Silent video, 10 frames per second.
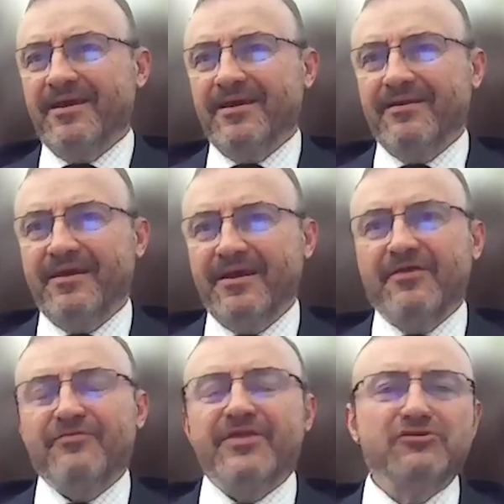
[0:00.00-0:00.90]
And
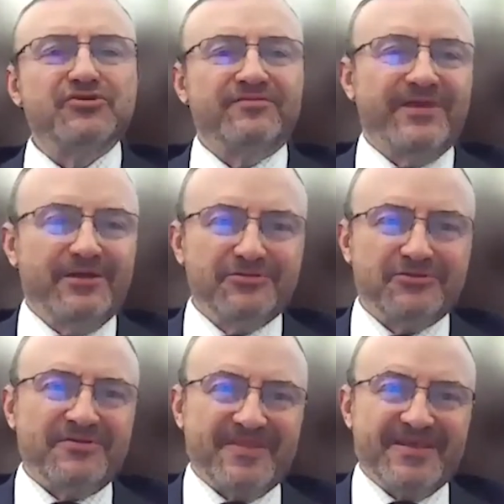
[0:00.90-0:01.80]
those are
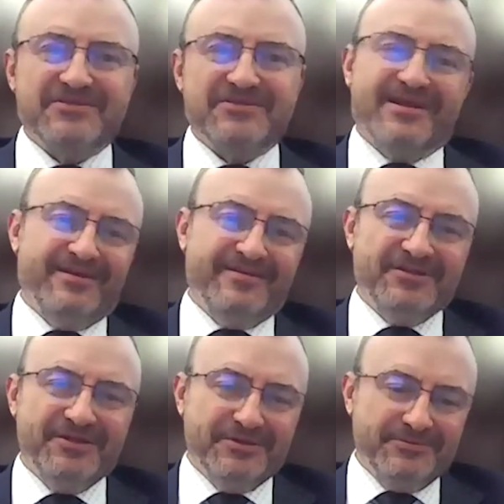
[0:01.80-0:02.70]
the things that I
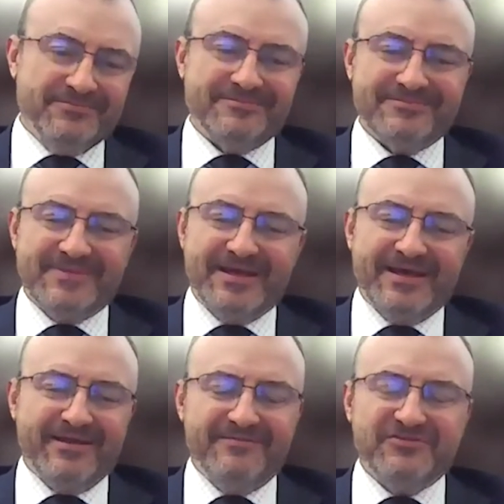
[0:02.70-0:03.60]
love to do.
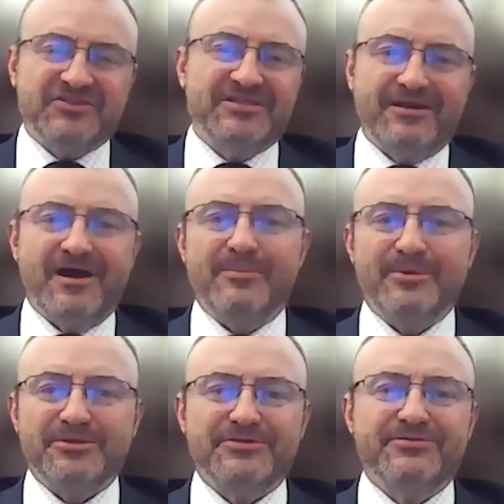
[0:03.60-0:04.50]
I love seeing
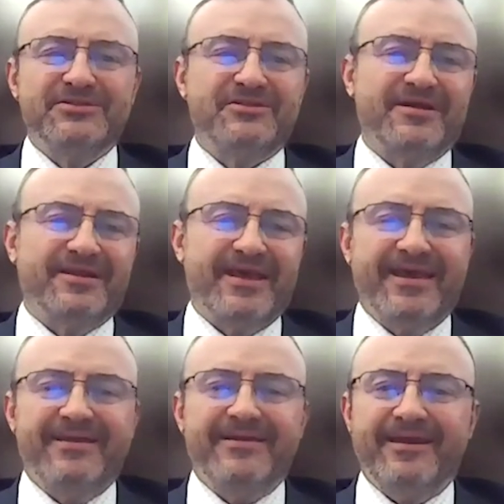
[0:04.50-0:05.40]
opportunities like
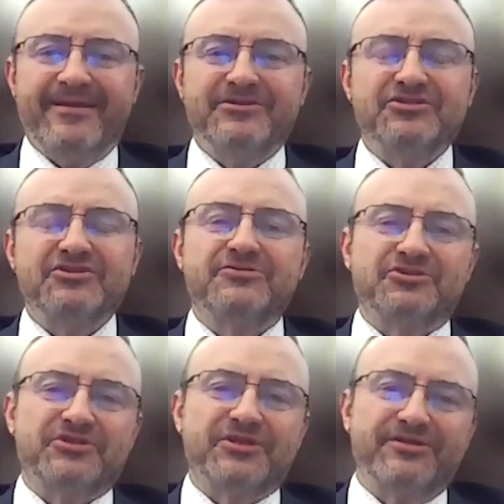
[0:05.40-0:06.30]
that, and it just
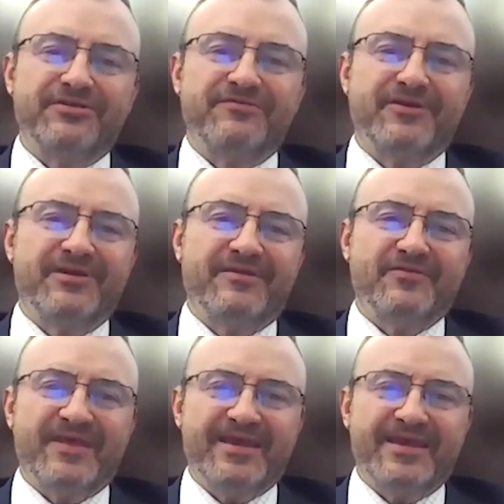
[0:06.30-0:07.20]
goes to show you,
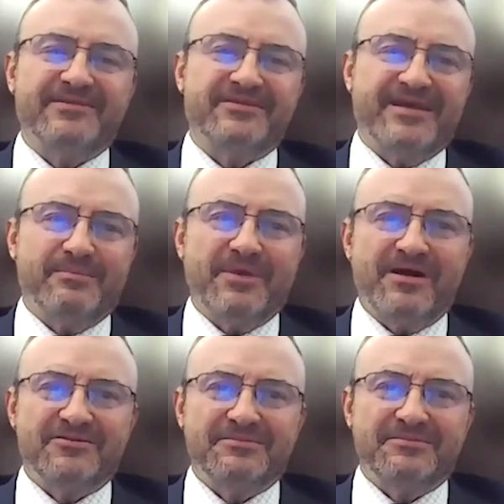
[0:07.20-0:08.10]
if you think outside the
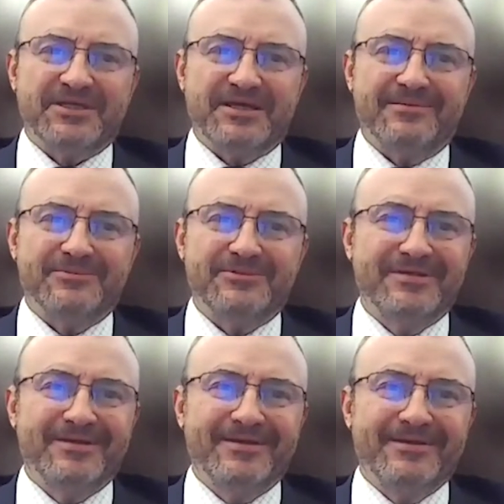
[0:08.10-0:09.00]
box sometimes,
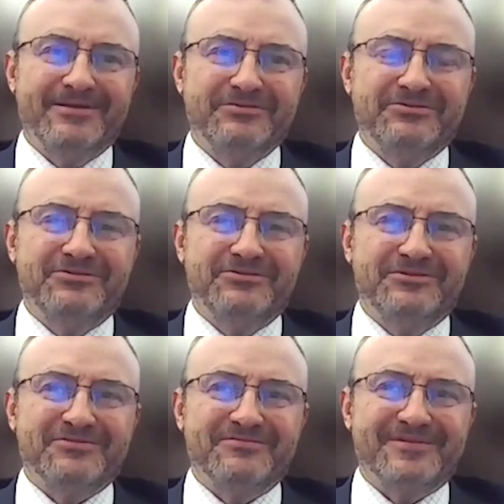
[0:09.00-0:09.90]

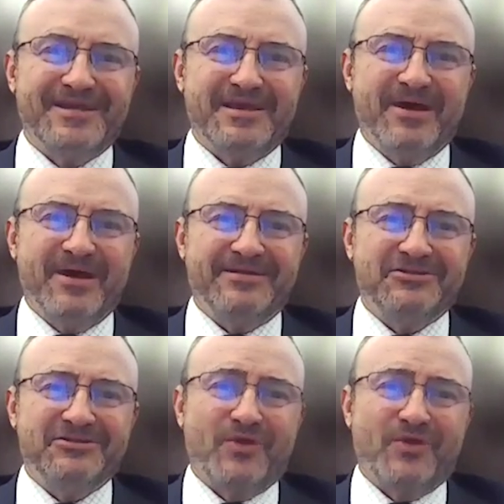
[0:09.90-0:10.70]
just think about that.